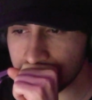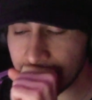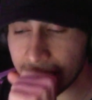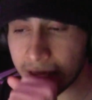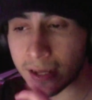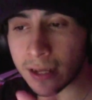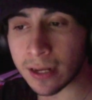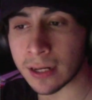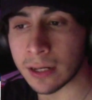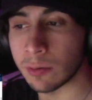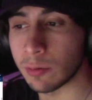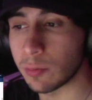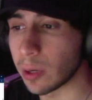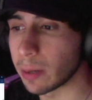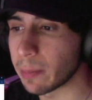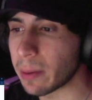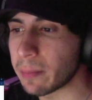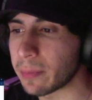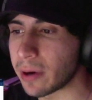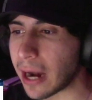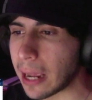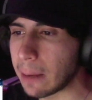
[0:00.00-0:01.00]
And
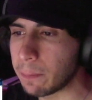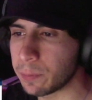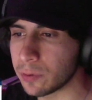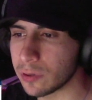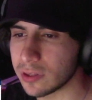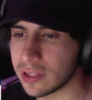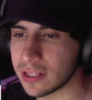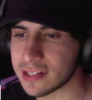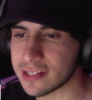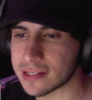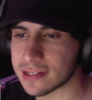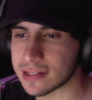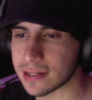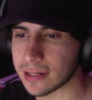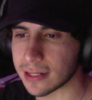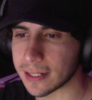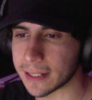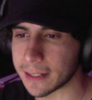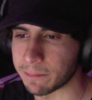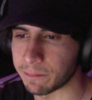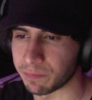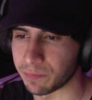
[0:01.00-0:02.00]
remember, I put this
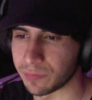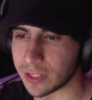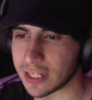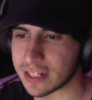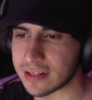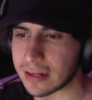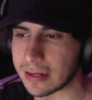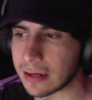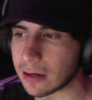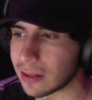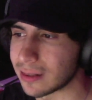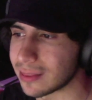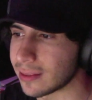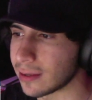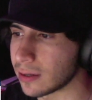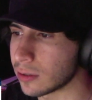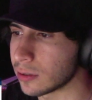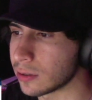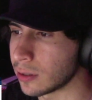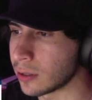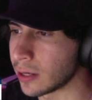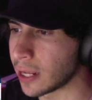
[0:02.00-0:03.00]
um, this little thing
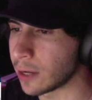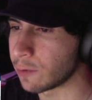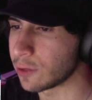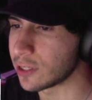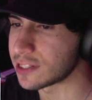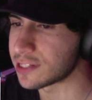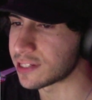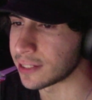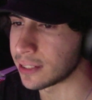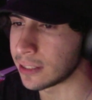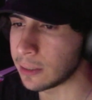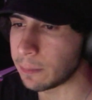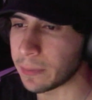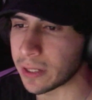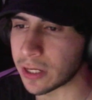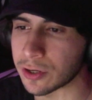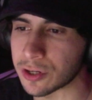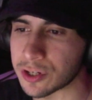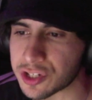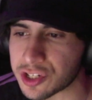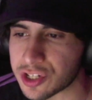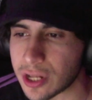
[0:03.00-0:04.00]
on every tier
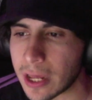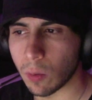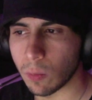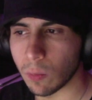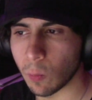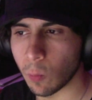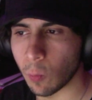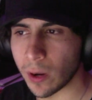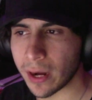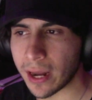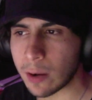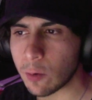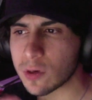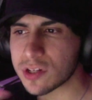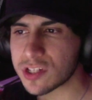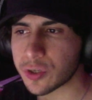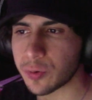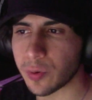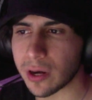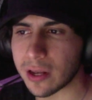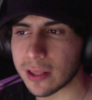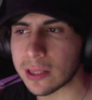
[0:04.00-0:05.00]
because when I was
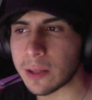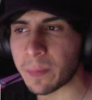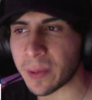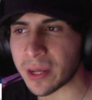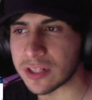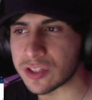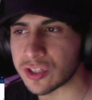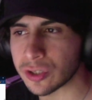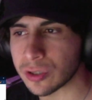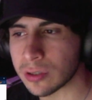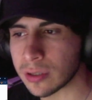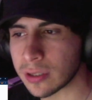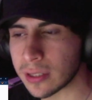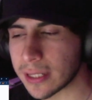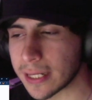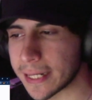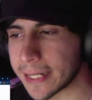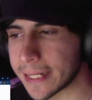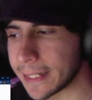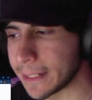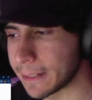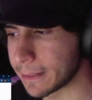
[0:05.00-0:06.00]
creating the Patreon,
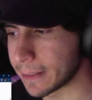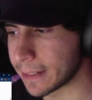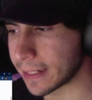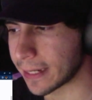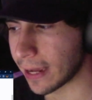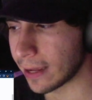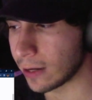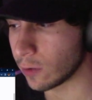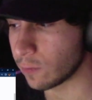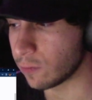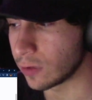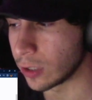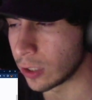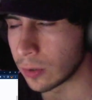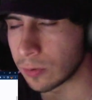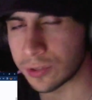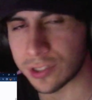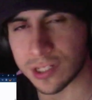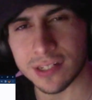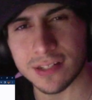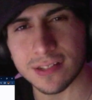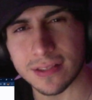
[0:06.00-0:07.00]
I kind of
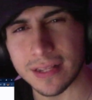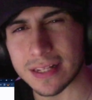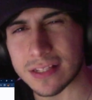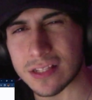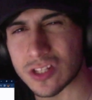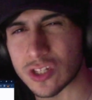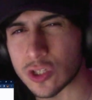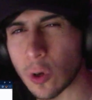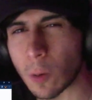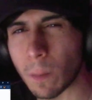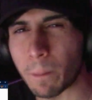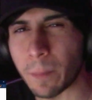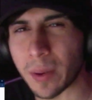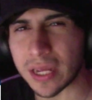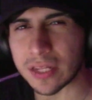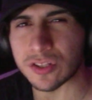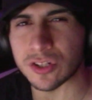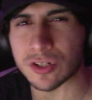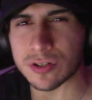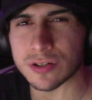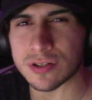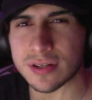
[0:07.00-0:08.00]
noticed that some
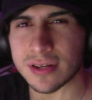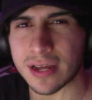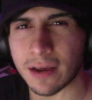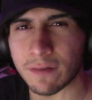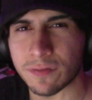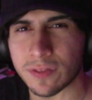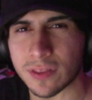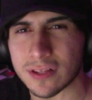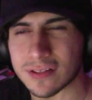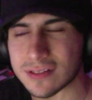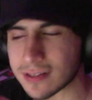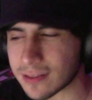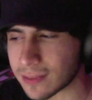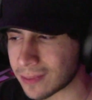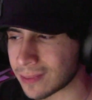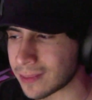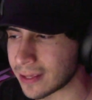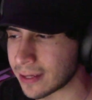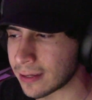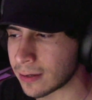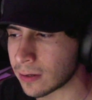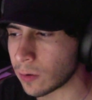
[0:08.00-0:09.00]
patrons have this
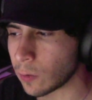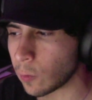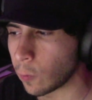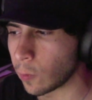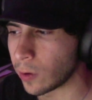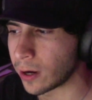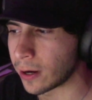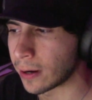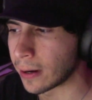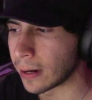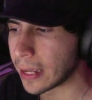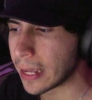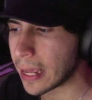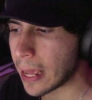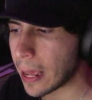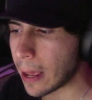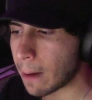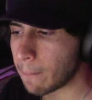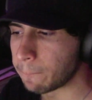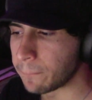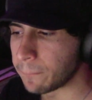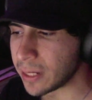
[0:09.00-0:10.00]
thing where
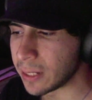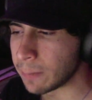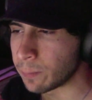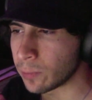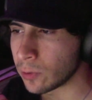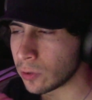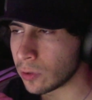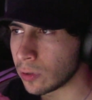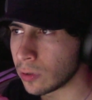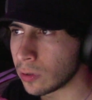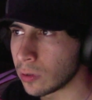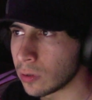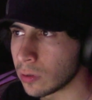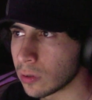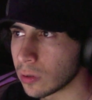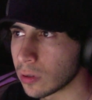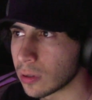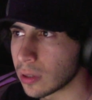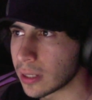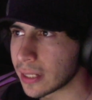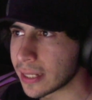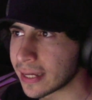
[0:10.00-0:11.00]

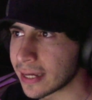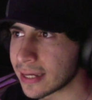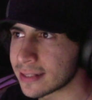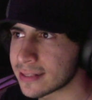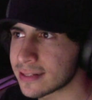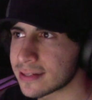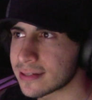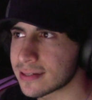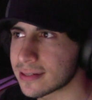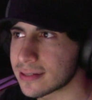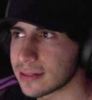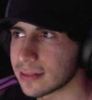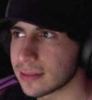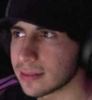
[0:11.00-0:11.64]
people gets